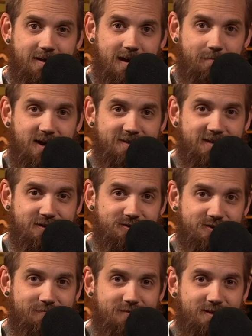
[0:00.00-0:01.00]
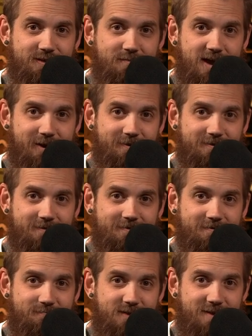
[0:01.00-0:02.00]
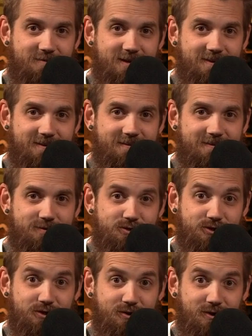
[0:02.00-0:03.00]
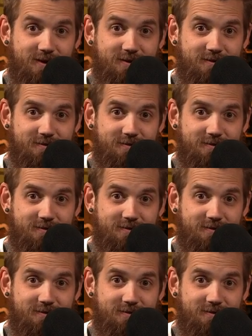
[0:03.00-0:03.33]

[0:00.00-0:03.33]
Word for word: and I might send you something in the mail. Maybe you should do it.